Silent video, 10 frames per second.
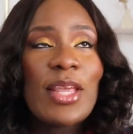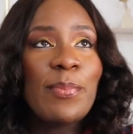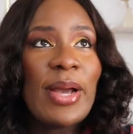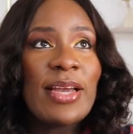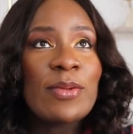In
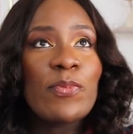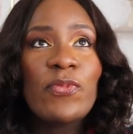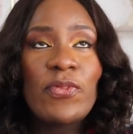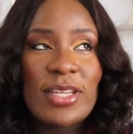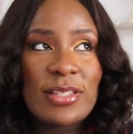my
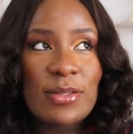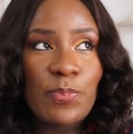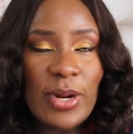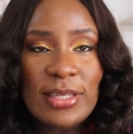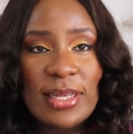first
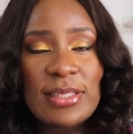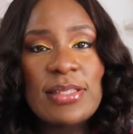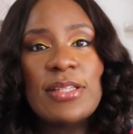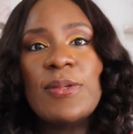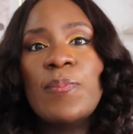
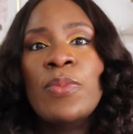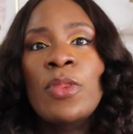pregnancy,